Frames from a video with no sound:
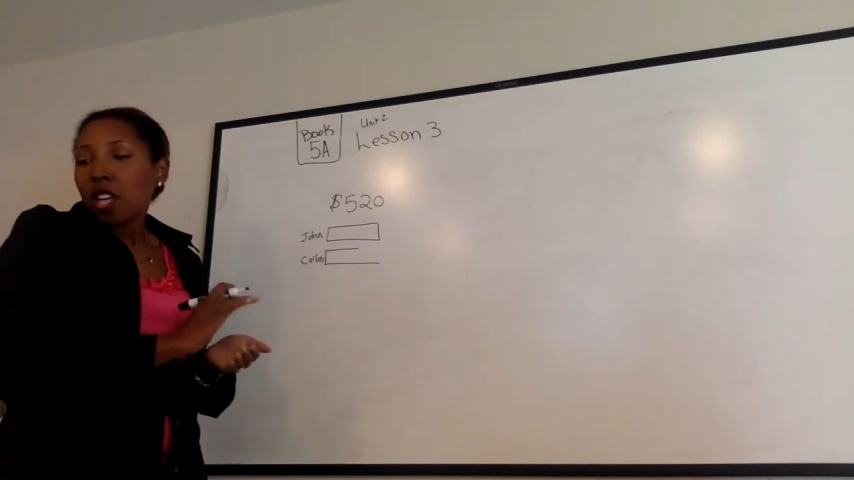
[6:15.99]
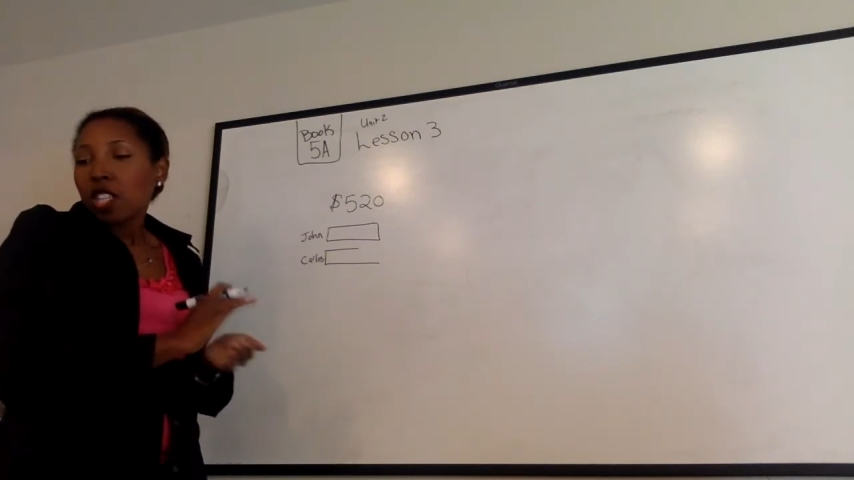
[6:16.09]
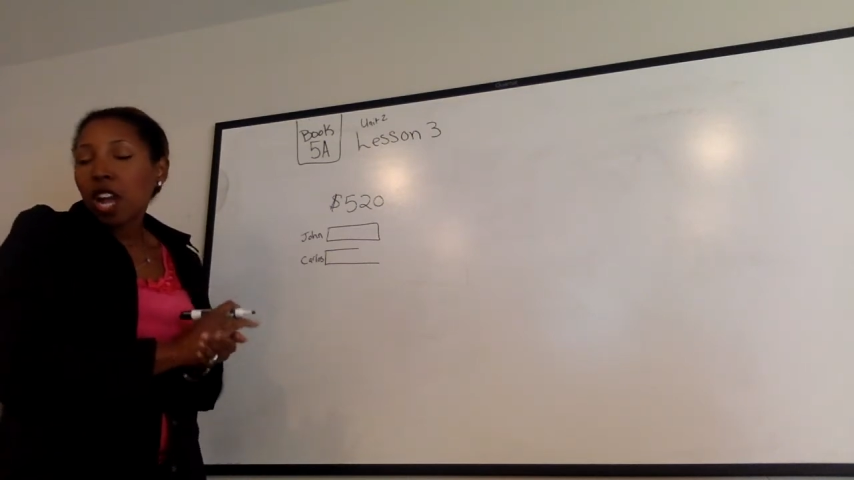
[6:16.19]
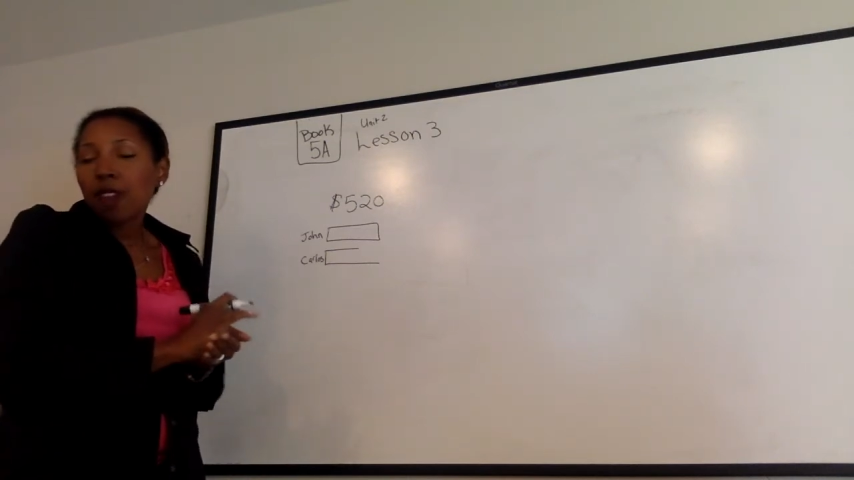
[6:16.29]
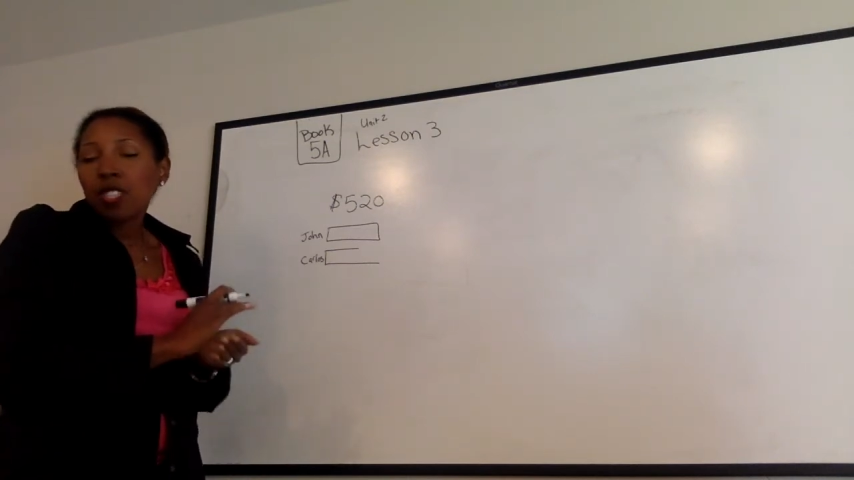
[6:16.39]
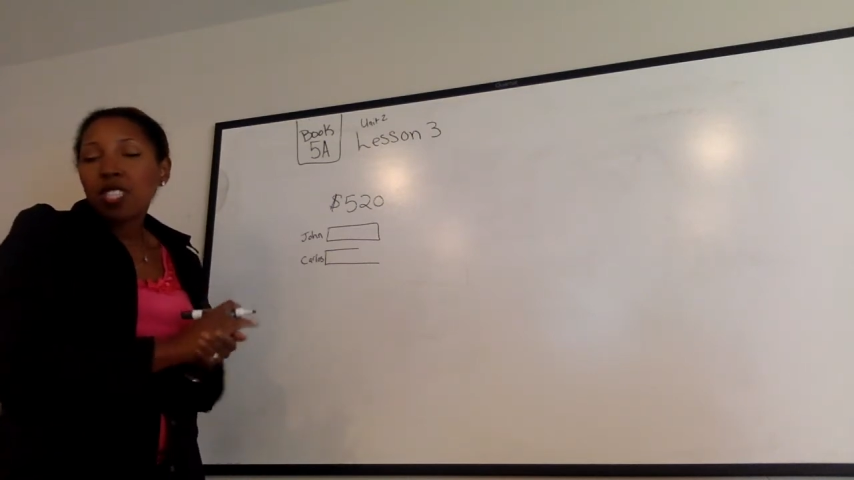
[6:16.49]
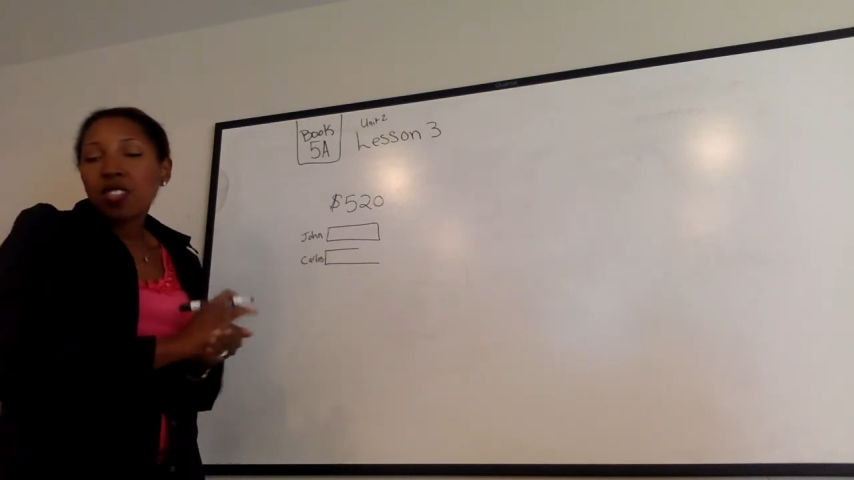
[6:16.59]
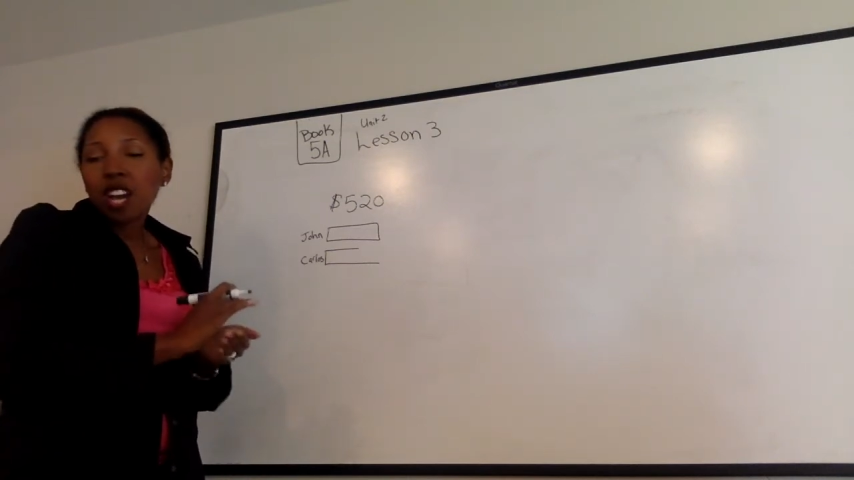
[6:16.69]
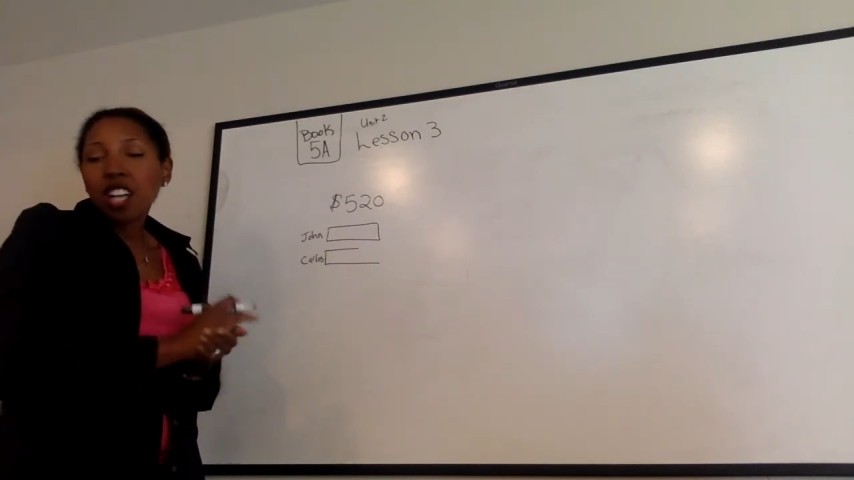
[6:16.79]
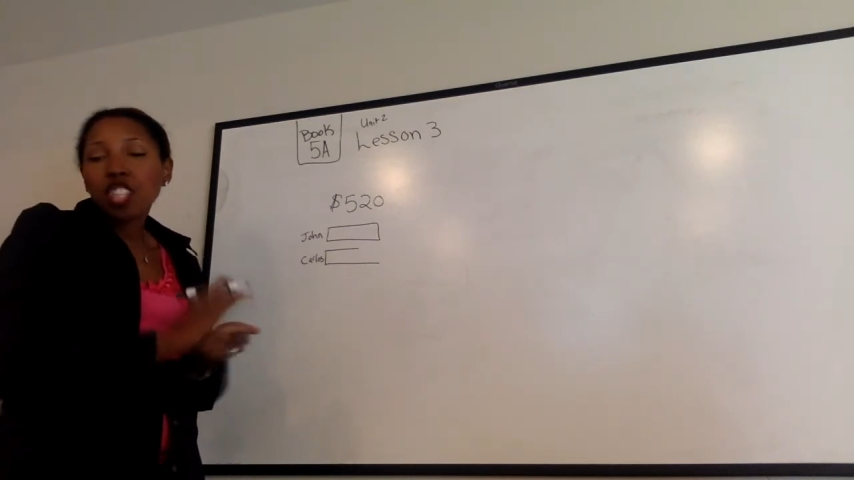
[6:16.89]
John
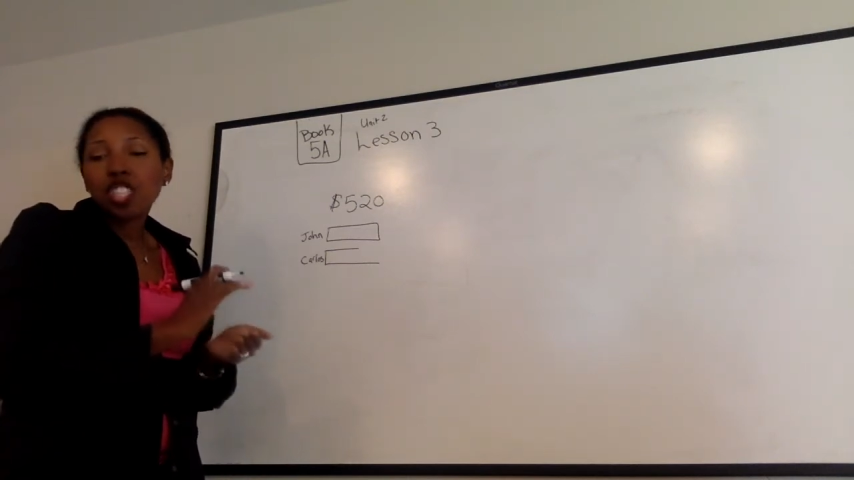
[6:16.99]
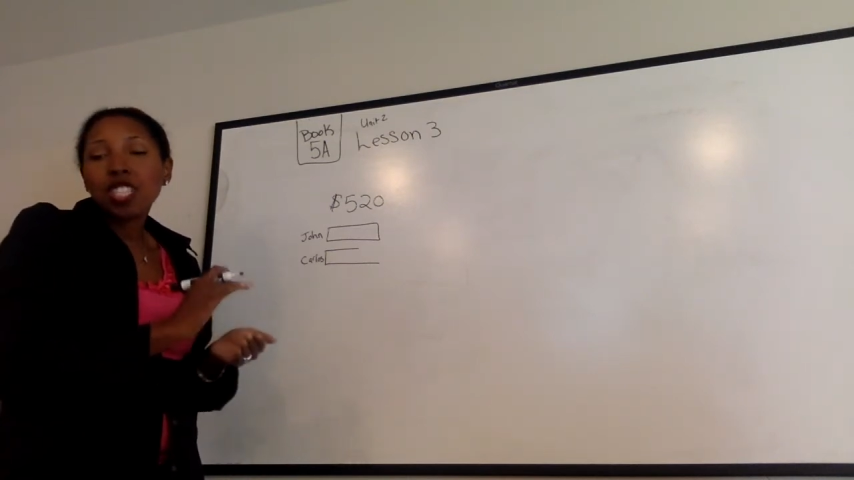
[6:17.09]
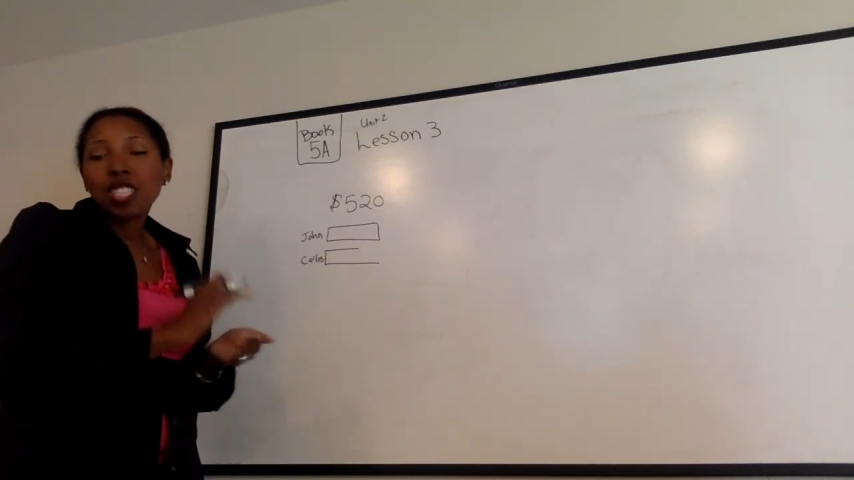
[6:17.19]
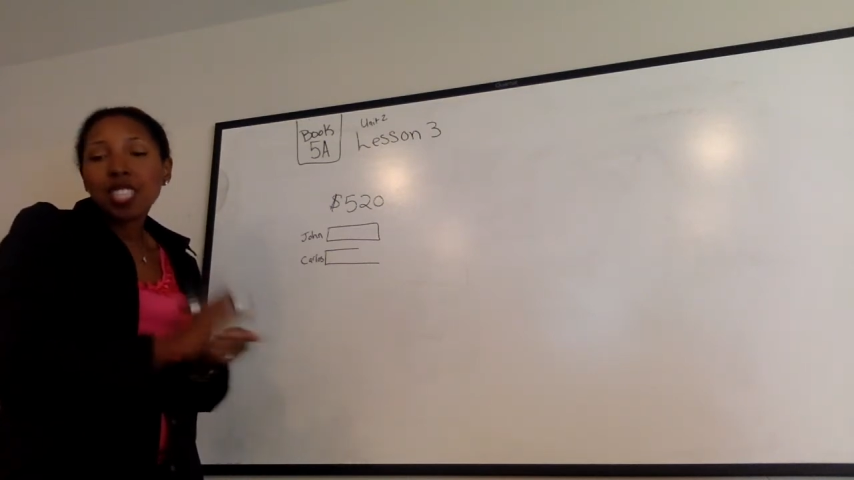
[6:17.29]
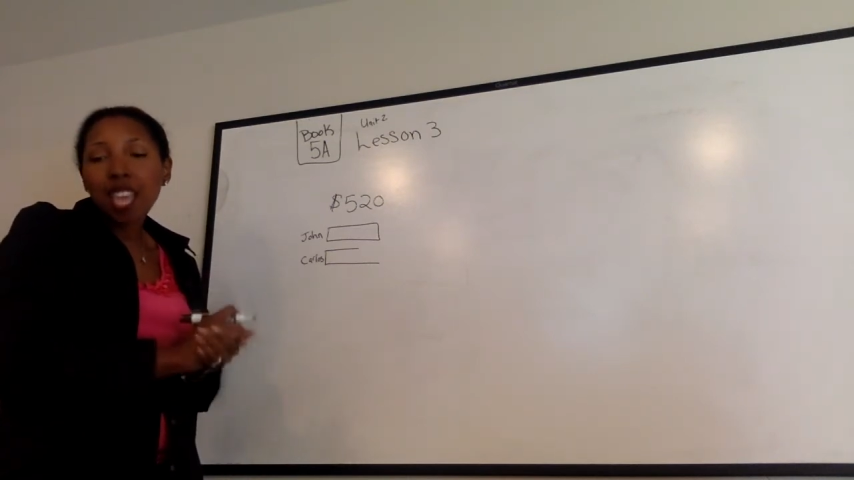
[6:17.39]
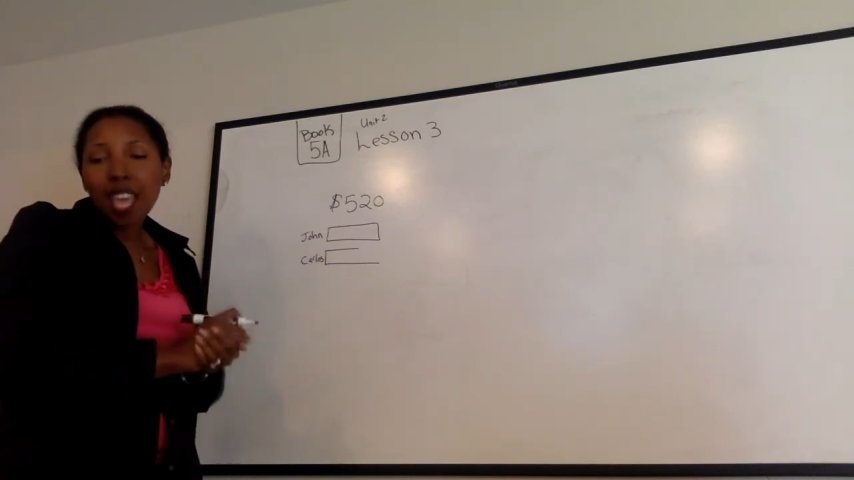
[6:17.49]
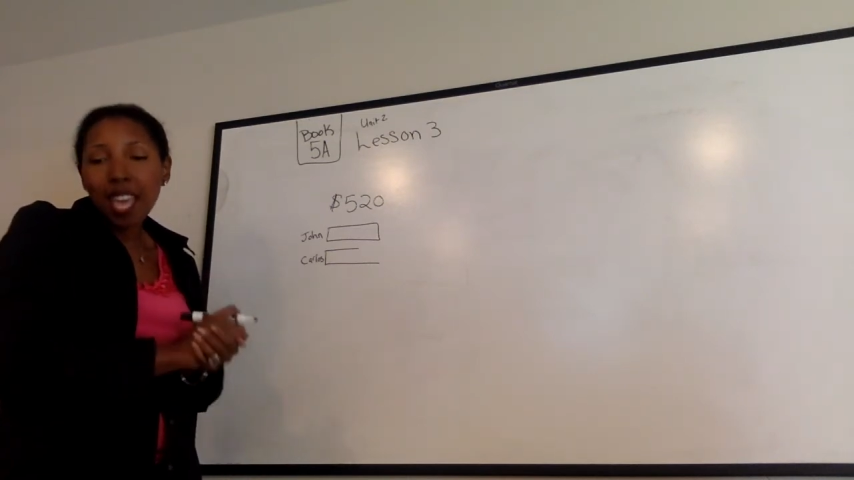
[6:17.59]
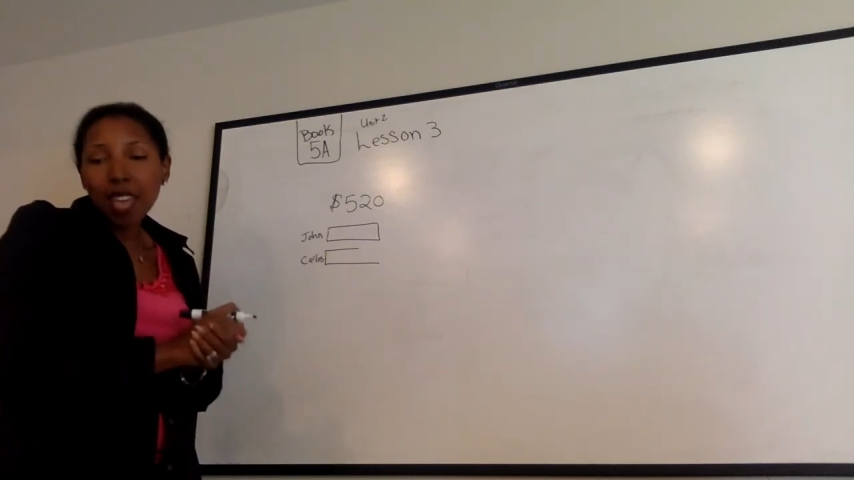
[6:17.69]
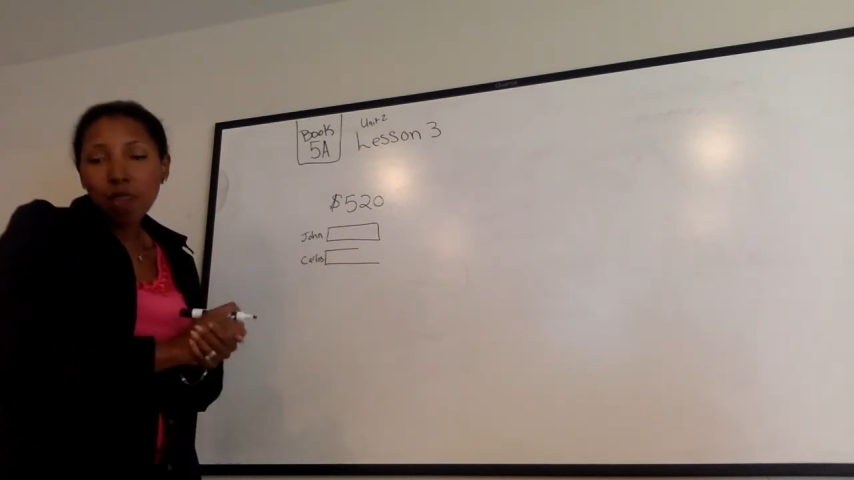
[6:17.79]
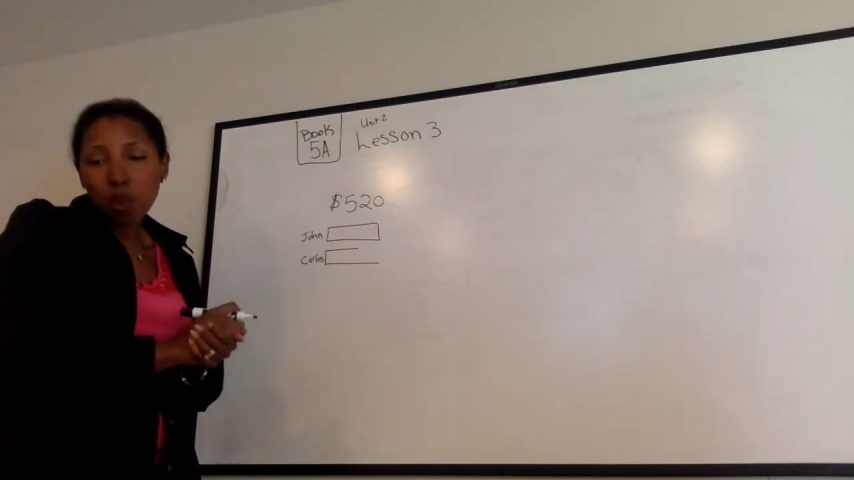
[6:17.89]
received
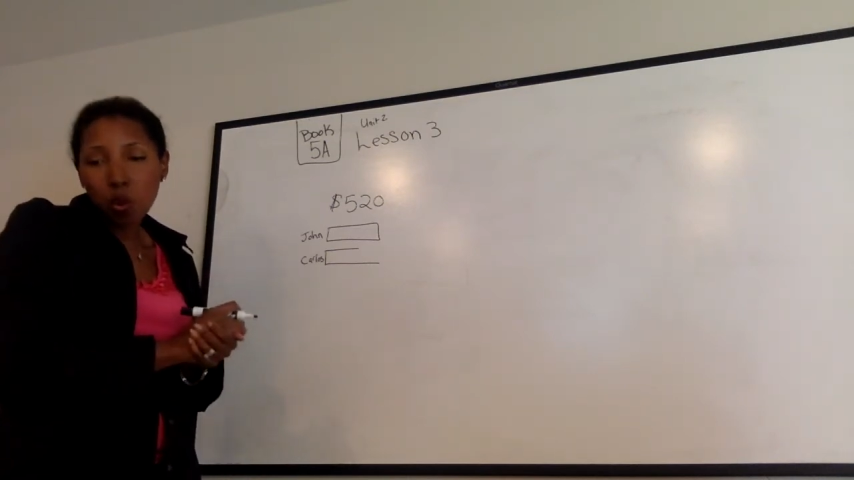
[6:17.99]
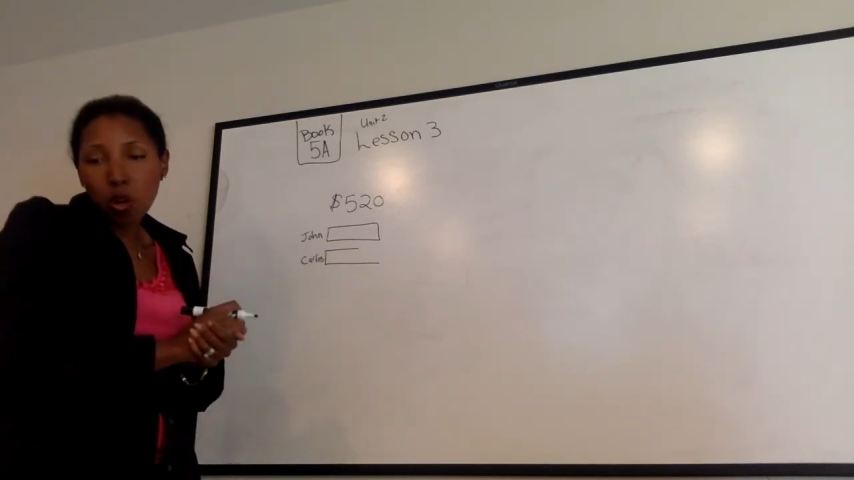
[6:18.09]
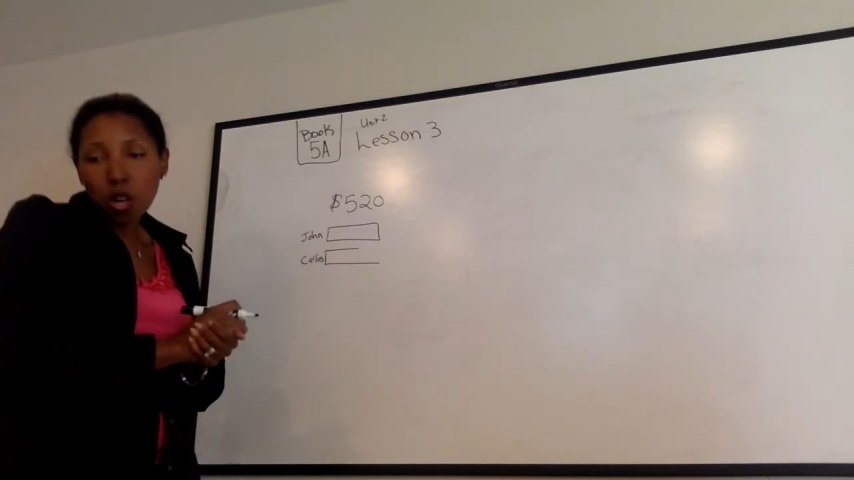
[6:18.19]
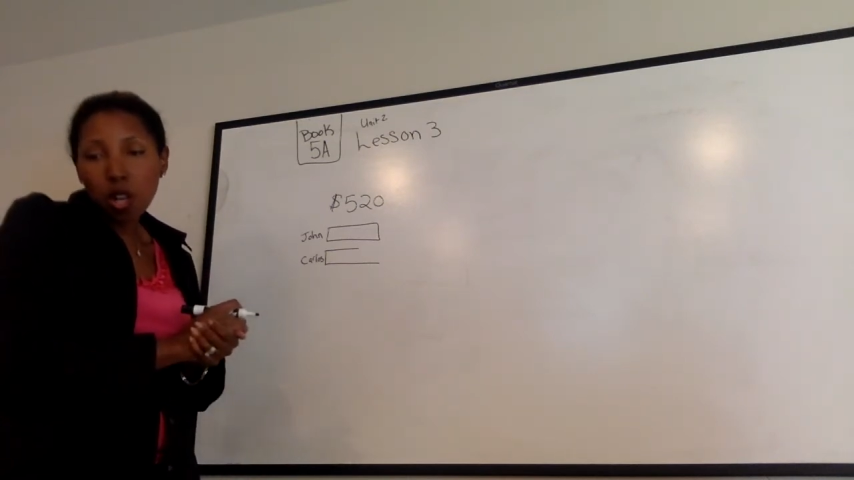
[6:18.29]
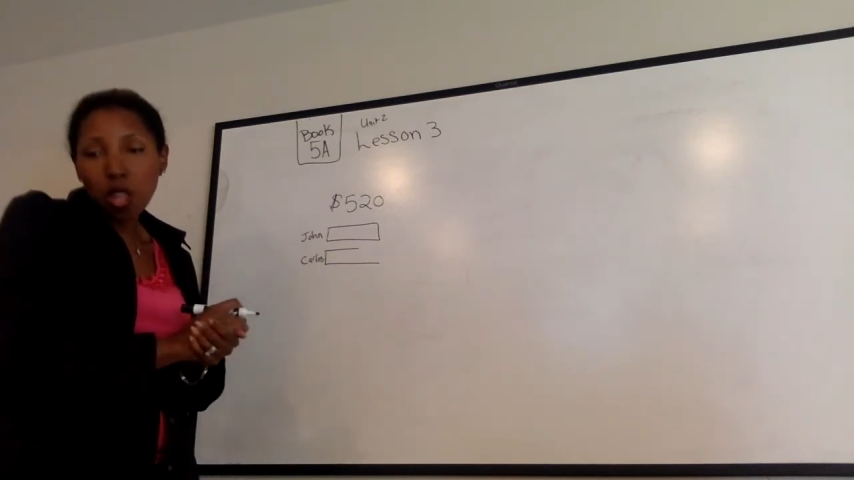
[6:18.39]
110 more